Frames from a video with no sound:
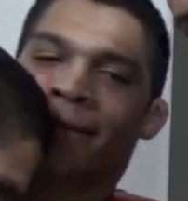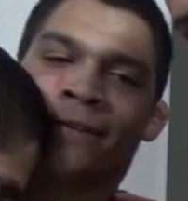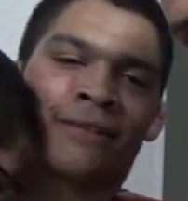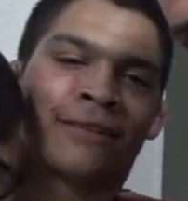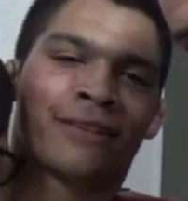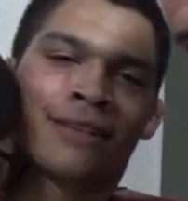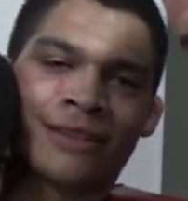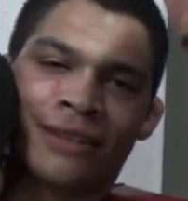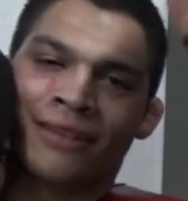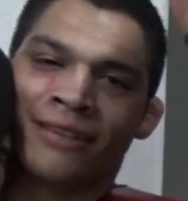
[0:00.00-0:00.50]

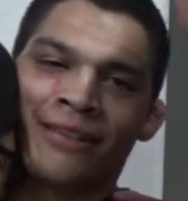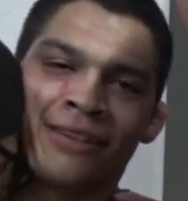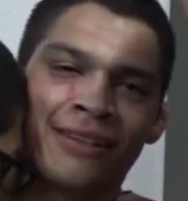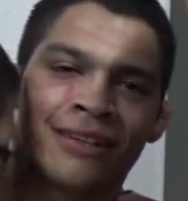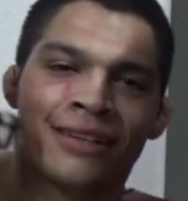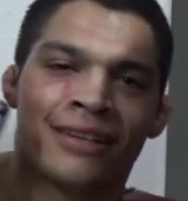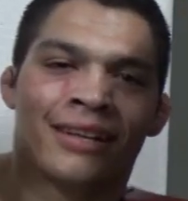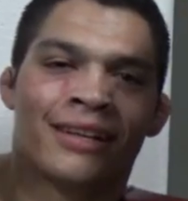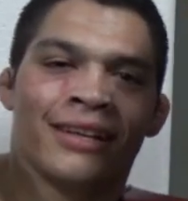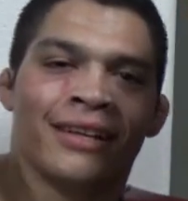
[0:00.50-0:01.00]

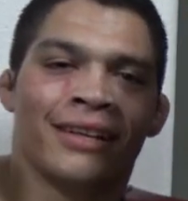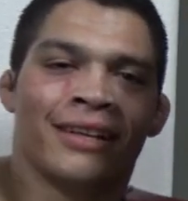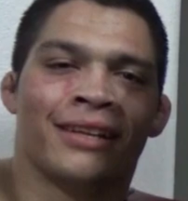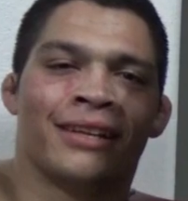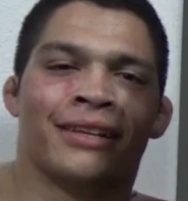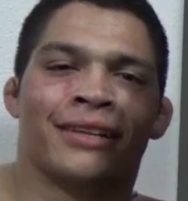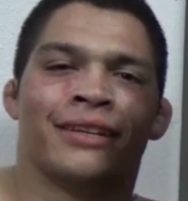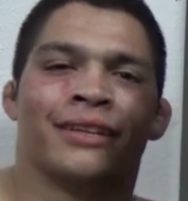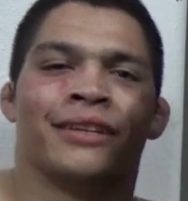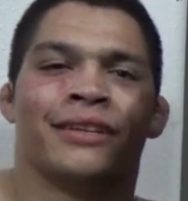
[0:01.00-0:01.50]

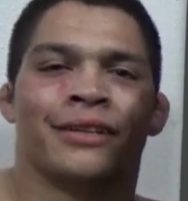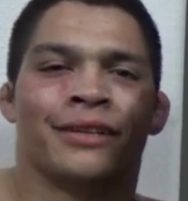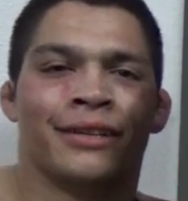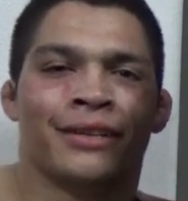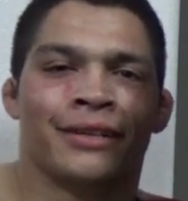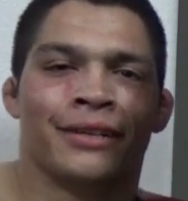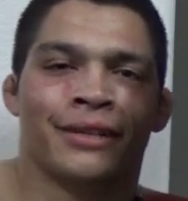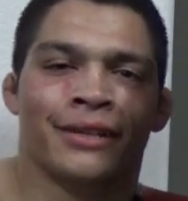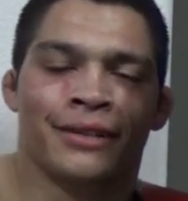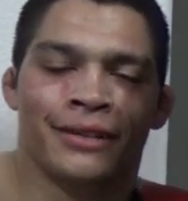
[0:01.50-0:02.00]

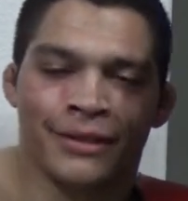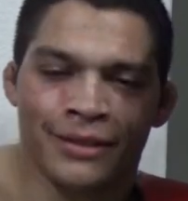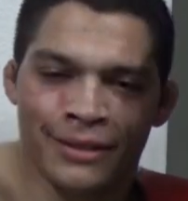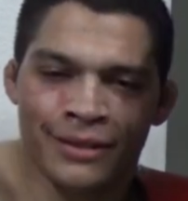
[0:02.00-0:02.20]
No words are spoken by the person on screen.